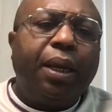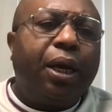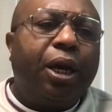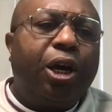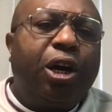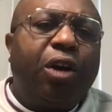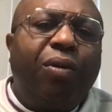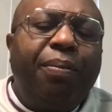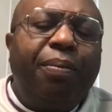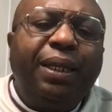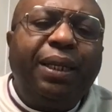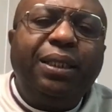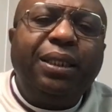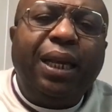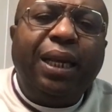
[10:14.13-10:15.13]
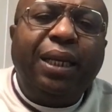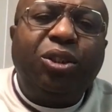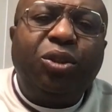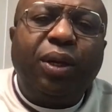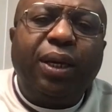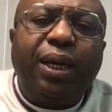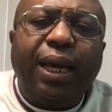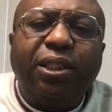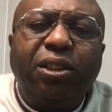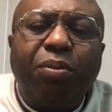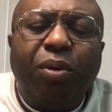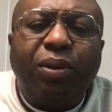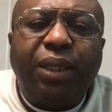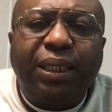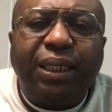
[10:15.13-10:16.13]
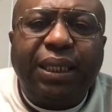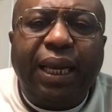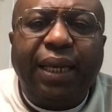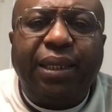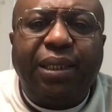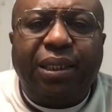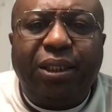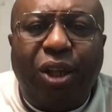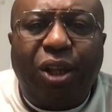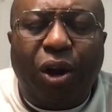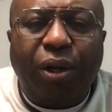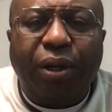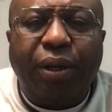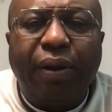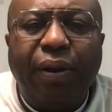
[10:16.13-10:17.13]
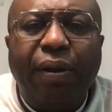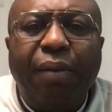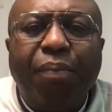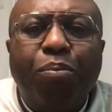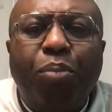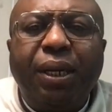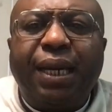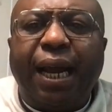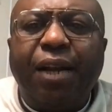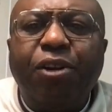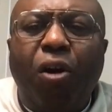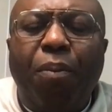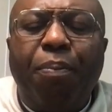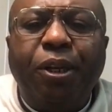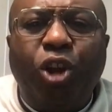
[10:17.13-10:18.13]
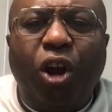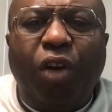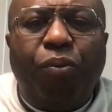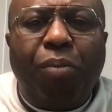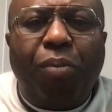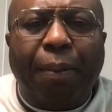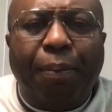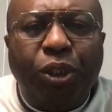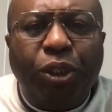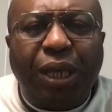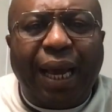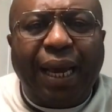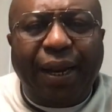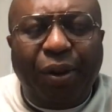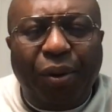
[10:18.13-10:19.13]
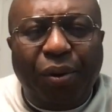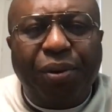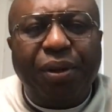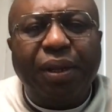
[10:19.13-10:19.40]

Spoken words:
Government needs to get some of these things done, but it cannot be done from Abuja alone.